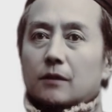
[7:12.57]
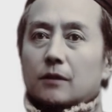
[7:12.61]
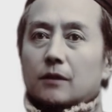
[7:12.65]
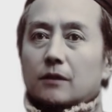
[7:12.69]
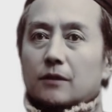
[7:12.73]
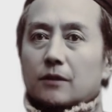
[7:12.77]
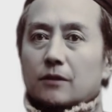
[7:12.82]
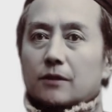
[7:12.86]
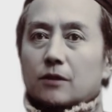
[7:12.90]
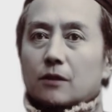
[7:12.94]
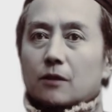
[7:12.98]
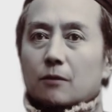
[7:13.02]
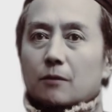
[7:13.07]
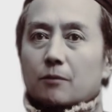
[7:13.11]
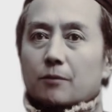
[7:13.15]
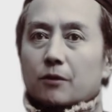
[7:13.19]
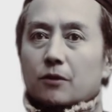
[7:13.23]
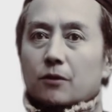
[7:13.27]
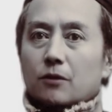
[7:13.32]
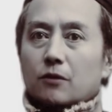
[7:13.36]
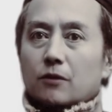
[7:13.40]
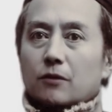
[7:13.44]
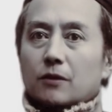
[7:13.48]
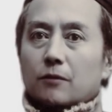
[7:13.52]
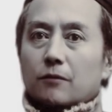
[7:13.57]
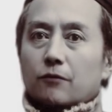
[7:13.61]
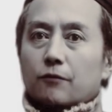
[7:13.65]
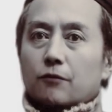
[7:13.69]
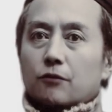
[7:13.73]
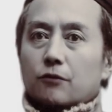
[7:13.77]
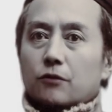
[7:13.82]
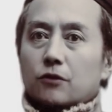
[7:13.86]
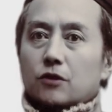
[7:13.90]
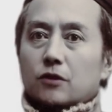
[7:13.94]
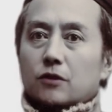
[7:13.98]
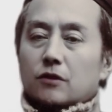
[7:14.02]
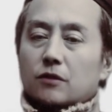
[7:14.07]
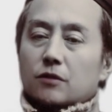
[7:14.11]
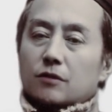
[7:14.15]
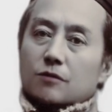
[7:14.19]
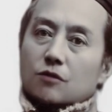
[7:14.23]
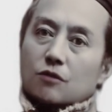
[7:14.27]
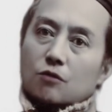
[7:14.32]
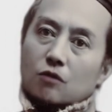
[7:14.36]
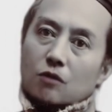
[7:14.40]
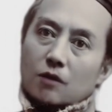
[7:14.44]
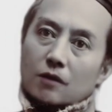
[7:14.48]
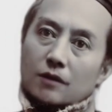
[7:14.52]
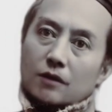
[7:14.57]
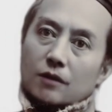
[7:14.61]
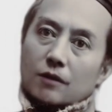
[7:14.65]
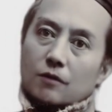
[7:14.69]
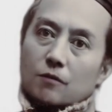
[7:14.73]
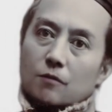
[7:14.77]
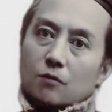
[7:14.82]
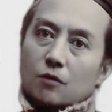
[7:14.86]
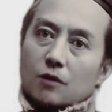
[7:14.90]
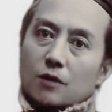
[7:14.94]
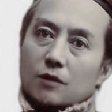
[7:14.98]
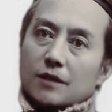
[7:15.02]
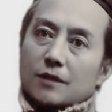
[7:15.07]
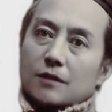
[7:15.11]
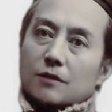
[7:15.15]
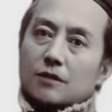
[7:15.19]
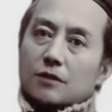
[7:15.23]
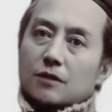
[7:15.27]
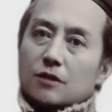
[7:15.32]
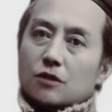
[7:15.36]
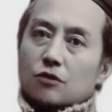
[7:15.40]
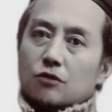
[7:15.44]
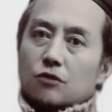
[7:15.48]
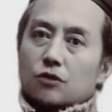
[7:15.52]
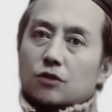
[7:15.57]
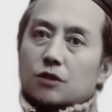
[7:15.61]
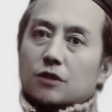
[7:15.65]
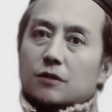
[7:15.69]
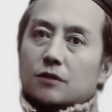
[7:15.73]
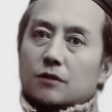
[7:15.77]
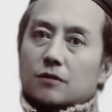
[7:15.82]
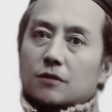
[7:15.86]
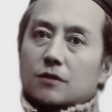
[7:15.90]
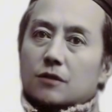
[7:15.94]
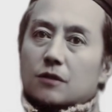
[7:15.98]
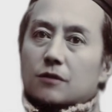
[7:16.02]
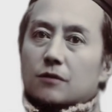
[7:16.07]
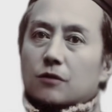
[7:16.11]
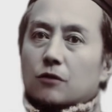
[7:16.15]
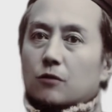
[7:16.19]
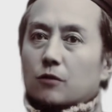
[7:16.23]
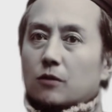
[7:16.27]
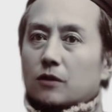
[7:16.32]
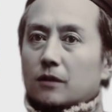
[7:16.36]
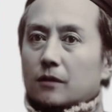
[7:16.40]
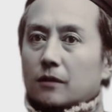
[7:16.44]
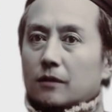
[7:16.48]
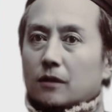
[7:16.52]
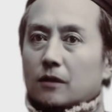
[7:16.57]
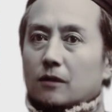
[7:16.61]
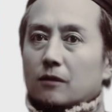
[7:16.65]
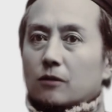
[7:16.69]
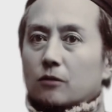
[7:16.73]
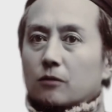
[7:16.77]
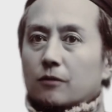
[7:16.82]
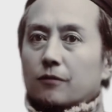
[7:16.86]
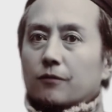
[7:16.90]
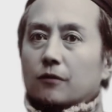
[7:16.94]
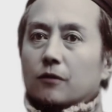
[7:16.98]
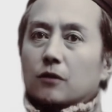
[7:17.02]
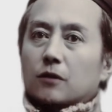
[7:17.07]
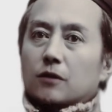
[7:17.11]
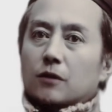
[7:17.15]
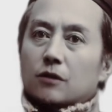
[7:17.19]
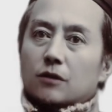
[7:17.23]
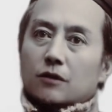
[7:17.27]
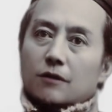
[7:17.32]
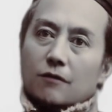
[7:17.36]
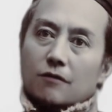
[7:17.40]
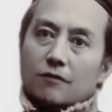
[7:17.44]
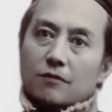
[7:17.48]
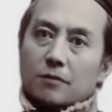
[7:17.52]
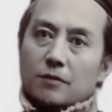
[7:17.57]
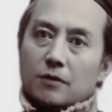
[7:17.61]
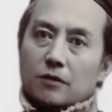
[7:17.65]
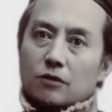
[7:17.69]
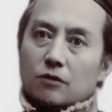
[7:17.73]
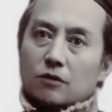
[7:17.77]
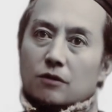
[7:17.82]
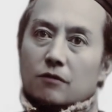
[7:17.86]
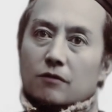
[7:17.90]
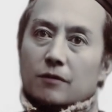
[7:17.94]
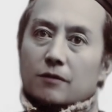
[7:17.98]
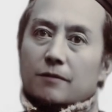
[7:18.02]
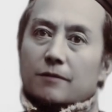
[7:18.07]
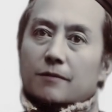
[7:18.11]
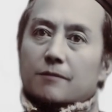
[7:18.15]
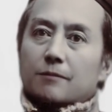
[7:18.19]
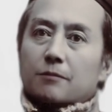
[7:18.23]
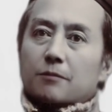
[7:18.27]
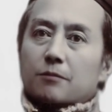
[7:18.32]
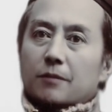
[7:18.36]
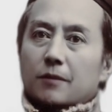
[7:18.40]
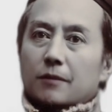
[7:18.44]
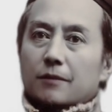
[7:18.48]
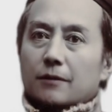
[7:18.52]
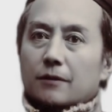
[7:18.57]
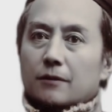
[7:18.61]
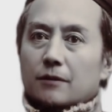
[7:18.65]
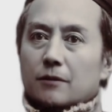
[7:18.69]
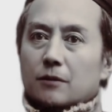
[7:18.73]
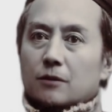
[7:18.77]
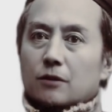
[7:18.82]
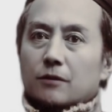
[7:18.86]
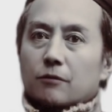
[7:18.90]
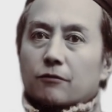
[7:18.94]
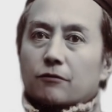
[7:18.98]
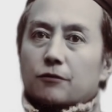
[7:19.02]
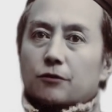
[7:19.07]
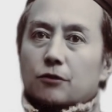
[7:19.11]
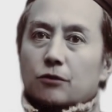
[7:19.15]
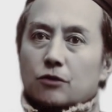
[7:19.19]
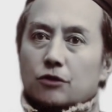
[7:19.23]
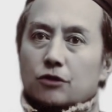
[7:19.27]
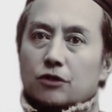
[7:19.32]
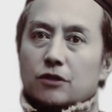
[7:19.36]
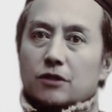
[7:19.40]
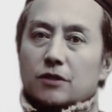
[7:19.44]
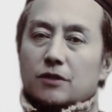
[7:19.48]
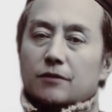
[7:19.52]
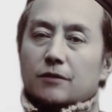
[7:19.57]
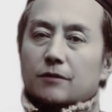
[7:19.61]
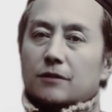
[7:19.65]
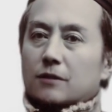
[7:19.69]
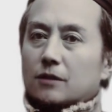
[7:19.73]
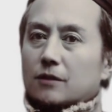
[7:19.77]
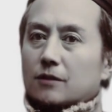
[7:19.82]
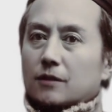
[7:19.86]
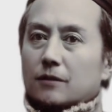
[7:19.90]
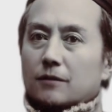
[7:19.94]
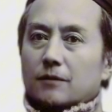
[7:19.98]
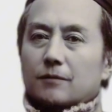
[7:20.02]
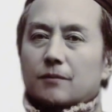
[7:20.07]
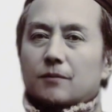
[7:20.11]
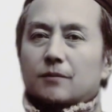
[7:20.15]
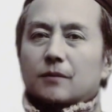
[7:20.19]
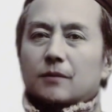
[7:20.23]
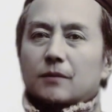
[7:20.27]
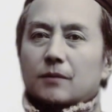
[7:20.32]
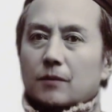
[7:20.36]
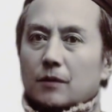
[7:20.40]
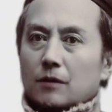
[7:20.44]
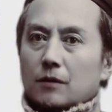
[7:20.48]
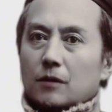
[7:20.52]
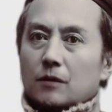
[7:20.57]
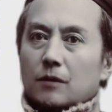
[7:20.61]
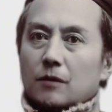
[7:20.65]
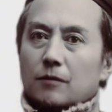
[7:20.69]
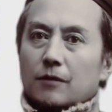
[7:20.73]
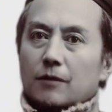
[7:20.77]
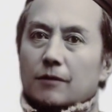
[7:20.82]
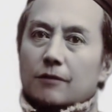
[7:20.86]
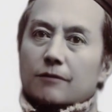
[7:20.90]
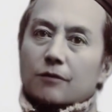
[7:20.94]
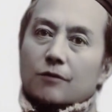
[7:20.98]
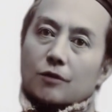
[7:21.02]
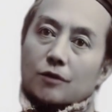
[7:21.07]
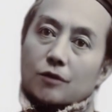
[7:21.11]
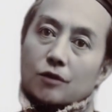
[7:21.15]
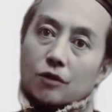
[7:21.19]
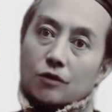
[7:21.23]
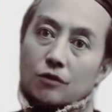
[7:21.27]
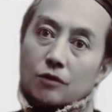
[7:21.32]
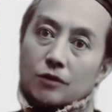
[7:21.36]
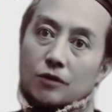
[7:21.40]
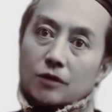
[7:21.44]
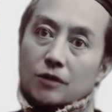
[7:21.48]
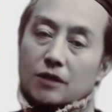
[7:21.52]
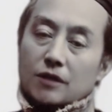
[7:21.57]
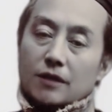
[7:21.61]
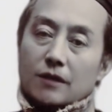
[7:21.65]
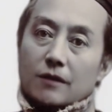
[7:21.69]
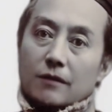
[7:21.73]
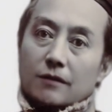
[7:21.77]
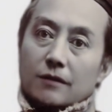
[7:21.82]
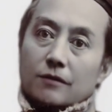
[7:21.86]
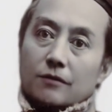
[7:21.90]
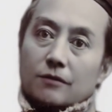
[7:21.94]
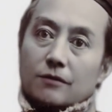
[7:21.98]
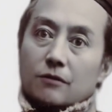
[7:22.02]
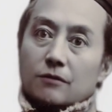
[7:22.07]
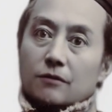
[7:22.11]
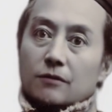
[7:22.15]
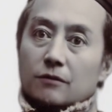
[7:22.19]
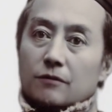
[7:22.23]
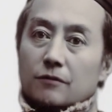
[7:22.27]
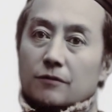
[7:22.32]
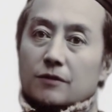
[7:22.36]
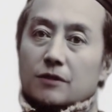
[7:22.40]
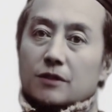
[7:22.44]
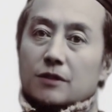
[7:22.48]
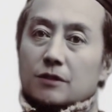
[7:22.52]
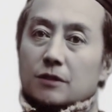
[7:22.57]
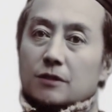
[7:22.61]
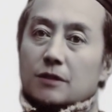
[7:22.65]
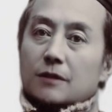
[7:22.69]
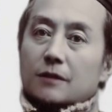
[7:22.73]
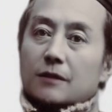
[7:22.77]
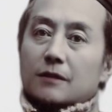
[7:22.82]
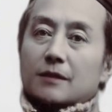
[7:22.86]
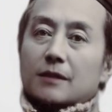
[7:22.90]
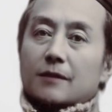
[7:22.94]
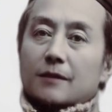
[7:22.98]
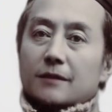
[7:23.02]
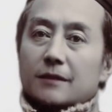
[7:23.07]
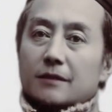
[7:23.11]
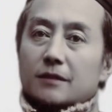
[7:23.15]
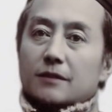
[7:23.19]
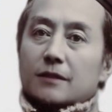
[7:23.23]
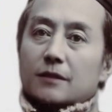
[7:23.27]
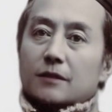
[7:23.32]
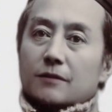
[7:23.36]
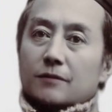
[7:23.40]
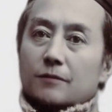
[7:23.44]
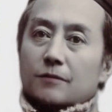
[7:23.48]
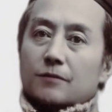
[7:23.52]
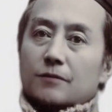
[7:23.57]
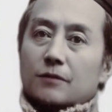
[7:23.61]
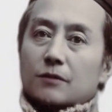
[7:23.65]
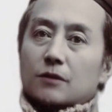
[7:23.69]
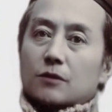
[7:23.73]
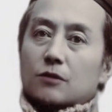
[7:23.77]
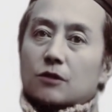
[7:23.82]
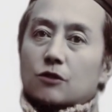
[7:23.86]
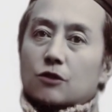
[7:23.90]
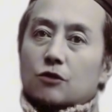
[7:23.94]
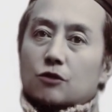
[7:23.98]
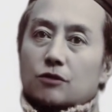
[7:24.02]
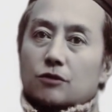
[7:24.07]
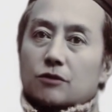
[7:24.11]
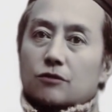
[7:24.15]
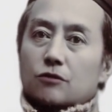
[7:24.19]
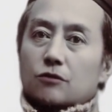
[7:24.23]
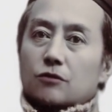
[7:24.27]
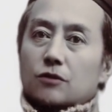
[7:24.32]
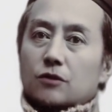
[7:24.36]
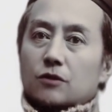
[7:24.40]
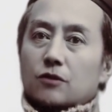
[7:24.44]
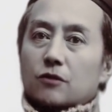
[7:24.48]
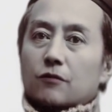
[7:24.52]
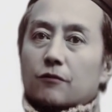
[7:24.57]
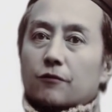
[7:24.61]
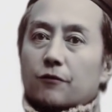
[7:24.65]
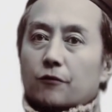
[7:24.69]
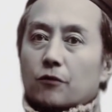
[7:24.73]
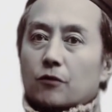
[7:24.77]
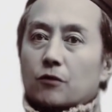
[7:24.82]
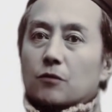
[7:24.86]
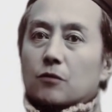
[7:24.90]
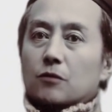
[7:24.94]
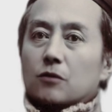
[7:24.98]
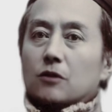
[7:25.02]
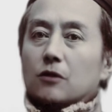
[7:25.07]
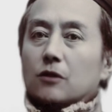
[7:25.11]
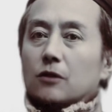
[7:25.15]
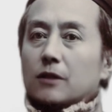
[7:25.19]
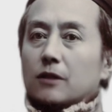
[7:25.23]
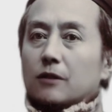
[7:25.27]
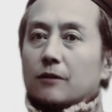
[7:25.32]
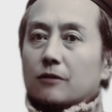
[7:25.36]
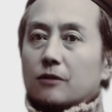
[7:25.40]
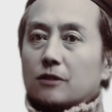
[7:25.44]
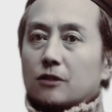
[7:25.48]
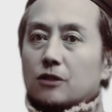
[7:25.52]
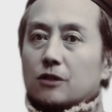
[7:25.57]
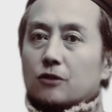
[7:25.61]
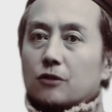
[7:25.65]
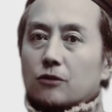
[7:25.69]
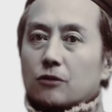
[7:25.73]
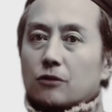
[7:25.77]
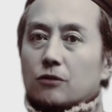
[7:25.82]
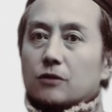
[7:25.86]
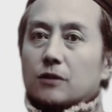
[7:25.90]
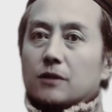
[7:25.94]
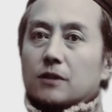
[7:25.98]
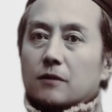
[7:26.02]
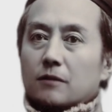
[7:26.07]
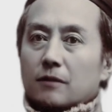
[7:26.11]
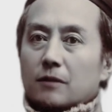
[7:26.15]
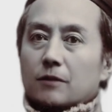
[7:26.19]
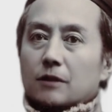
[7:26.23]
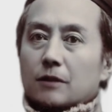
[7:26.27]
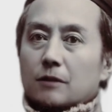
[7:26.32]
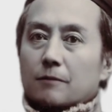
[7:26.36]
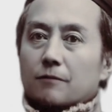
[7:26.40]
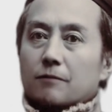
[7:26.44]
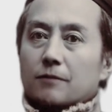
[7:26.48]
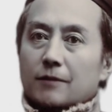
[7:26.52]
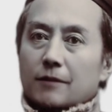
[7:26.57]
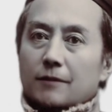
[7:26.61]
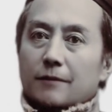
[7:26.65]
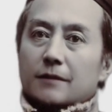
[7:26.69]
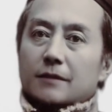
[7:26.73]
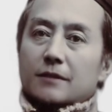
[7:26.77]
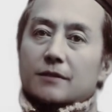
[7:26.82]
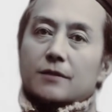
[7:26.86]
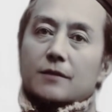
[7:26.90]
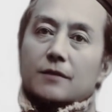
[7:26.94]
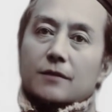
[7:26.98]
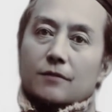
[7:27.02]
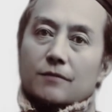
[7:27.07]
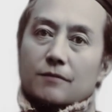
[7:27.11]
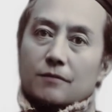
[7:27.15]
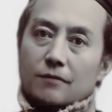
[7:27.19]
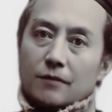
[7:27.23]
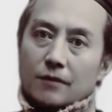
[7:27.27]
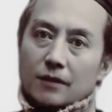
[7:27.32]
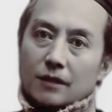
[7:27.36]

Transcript: A disciple of Confucius inquired what institutions he would adopt for the government of an empire. Confucius answered, "I would use the calendar of the Xia dynasty, introduce the form of carriage used in the Yin dynasty,